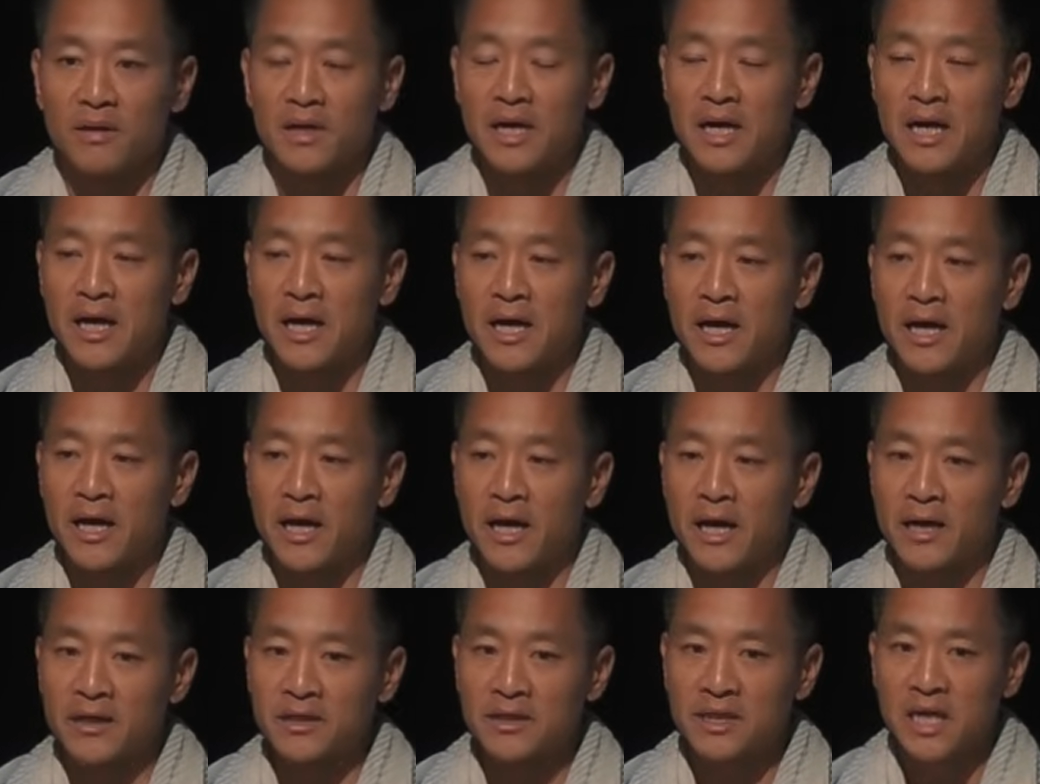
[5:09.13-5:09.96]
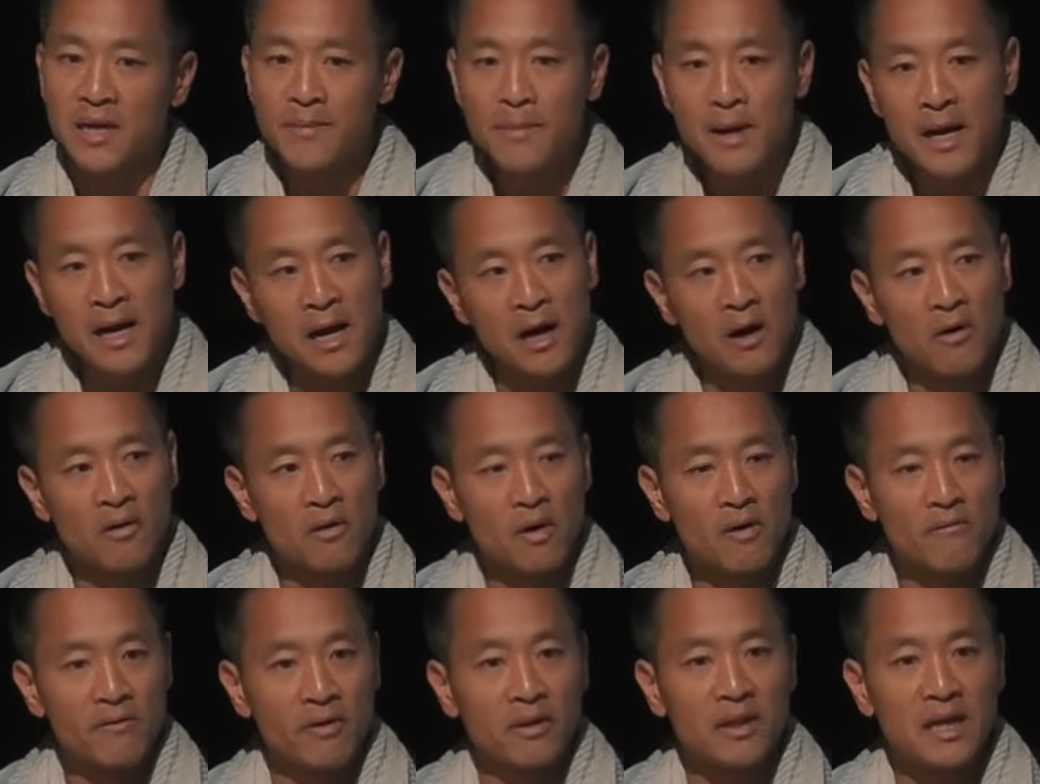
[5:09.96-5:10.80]
Uh, and somehow,
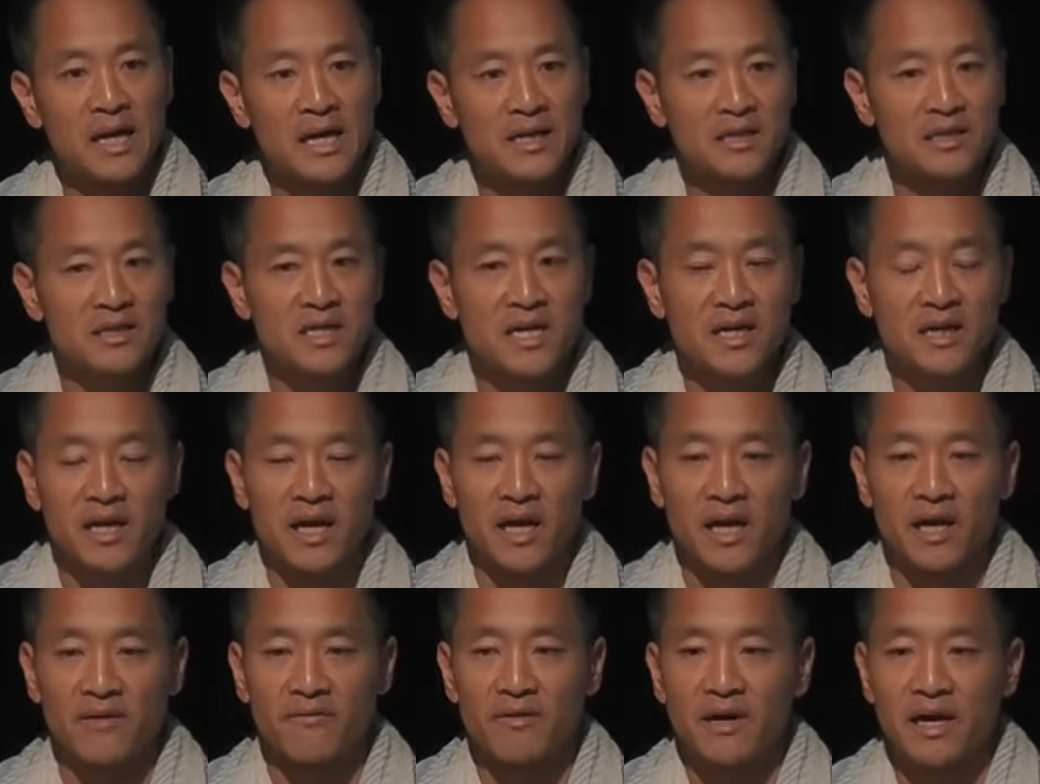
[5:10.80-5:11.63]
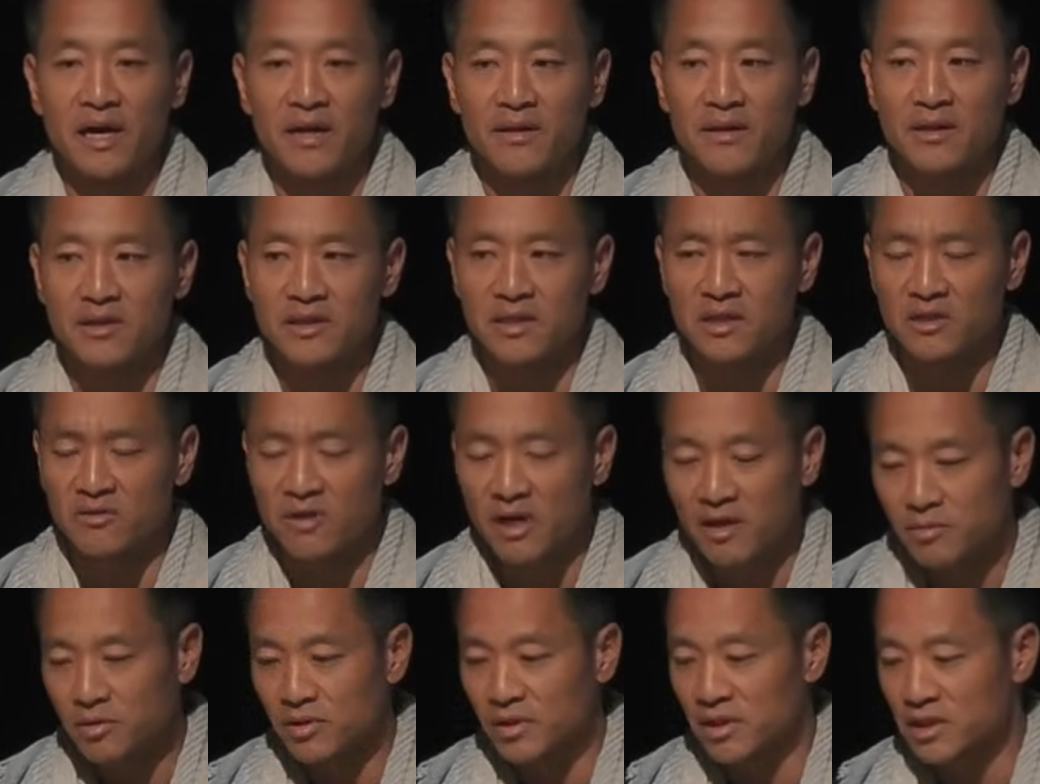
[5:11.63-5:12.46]
over the last decade, I've had this
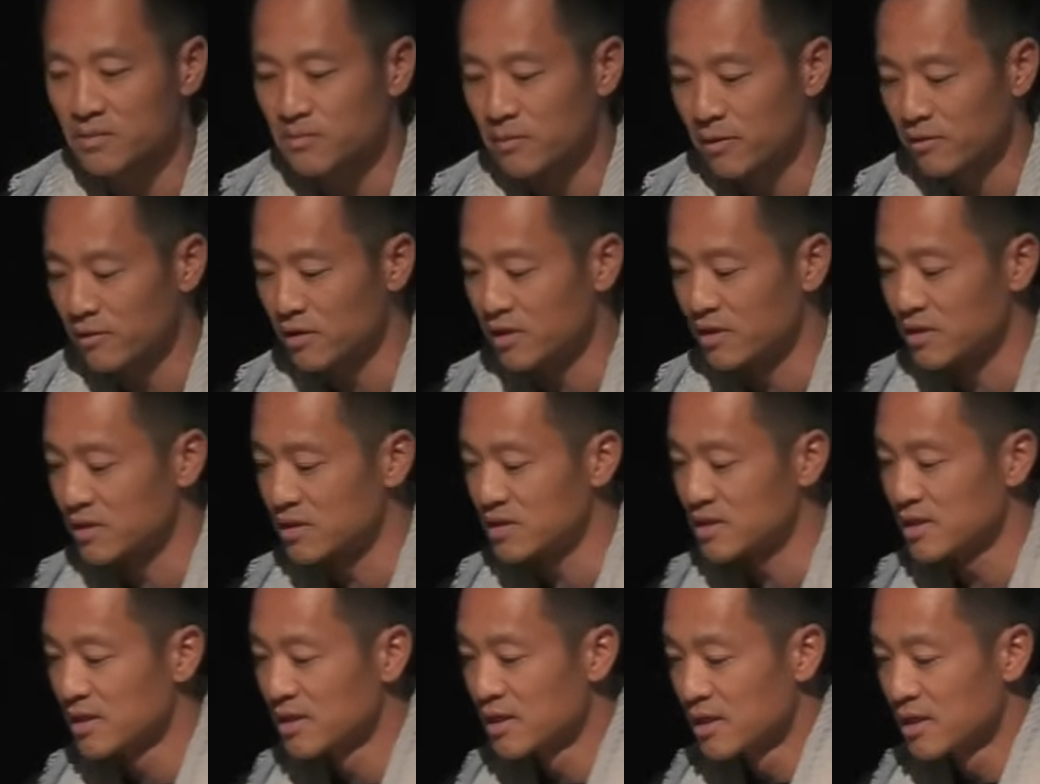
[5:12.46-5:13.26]
incredible experience